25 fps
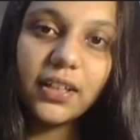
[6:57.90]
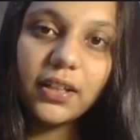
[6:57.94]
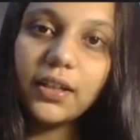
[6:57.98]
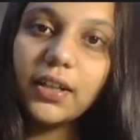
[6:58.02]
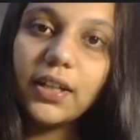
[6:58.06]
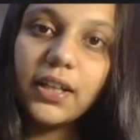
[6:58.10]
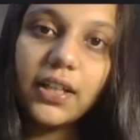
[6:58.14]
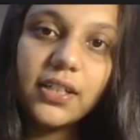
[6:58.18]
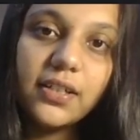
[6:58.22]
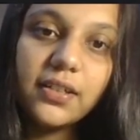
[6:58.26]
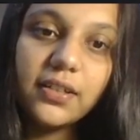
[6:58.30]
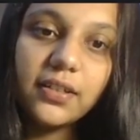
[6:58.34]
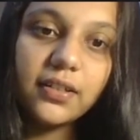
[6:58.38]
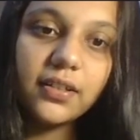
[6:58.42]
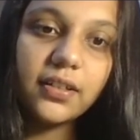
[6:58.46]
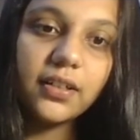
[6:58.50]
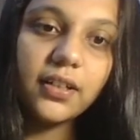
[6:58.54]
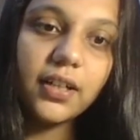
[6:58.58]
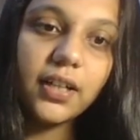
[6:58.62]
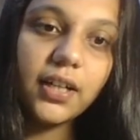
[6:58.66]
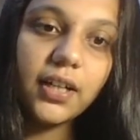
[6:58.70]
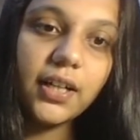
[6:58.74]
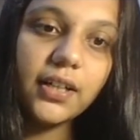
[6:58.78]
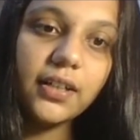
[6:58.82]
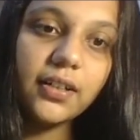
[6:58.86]
air,
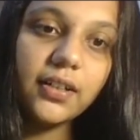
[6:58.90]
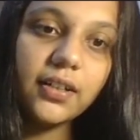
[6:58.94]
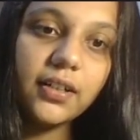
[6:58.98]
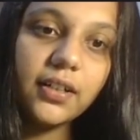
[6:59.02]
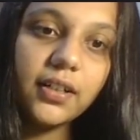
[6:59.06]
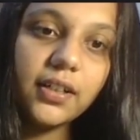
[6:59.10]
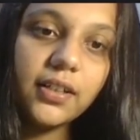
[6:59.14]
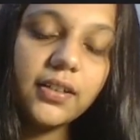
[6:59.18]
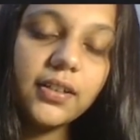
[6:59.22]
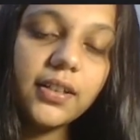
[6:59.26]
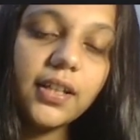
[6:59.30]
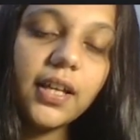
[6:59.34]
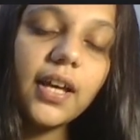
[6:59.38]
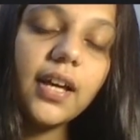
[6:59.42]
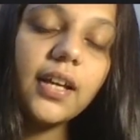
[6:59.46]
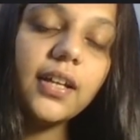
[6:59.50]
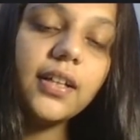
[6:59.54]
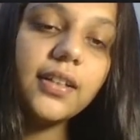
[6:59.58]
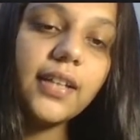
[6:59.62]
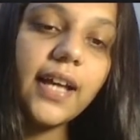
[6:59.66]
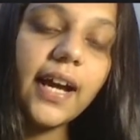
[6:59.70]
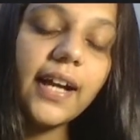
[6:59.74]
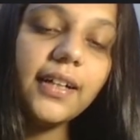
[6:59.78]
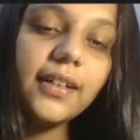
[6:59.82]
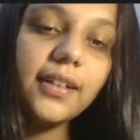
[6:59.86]
and
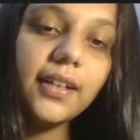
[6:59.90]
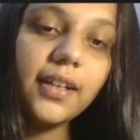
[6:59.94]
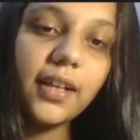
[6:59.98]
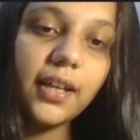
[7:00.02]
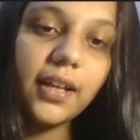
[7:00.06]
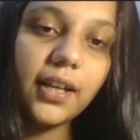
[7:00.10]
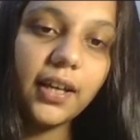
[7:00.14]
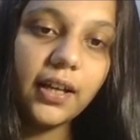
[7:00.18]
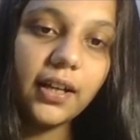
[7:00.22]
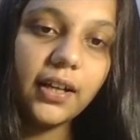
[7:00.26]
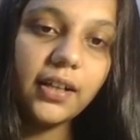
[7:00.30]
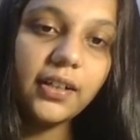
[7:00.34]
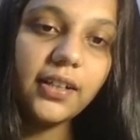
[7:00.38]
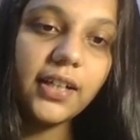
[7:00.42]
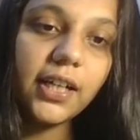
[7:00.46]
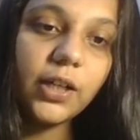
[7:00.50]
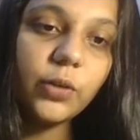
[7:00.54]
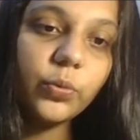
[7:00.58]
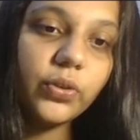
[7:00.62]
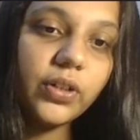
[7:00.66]
in that air that